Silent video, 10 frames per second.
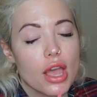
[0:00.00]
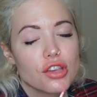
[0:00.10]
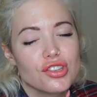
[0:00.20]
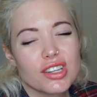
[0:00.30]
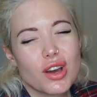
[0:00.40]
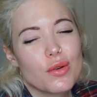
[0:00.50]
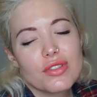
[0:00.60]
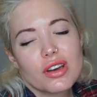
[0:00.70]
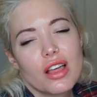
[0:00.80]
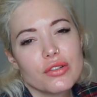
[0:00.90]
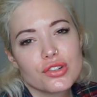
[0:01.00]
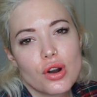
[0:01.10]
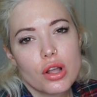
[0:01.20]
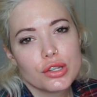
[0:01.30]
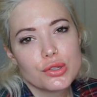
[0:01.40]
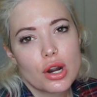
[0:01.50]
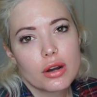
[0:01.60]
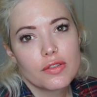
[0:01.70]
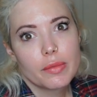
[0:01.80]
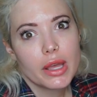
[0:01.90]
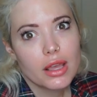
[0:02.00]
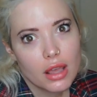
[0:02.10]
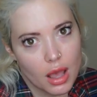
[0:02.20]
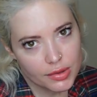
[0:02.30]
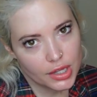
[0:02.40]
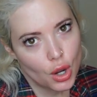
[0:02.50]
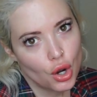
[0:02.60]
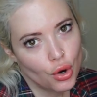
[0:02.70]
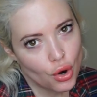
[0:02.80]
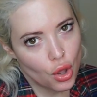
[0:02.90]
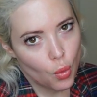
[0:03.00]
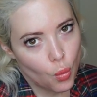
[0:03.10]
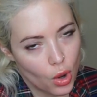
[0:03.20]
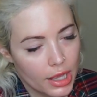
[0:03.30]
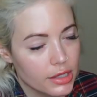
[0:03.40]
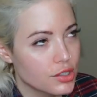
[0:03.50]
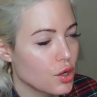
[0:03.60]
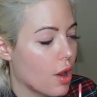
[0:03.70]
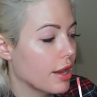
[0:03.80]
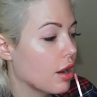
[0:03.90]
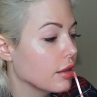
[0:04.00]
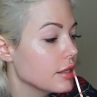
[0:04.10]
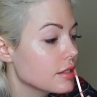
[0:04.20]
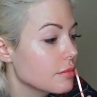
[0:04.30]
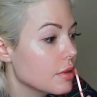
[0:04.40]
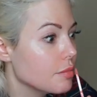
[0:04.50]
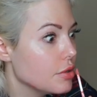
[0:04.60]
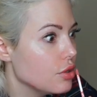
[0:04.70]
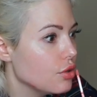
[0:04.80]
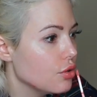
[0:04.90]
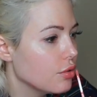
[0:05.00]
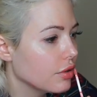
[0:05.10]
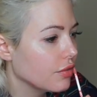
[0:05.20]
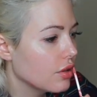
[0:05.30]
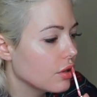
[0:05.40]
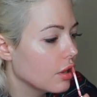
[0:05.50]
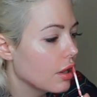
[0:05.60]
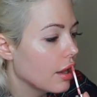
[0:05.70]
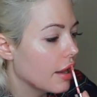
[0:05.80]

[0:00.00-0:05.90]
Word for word: she's like oh the colors are all too dark for me i was like girl what so i got like some beautiful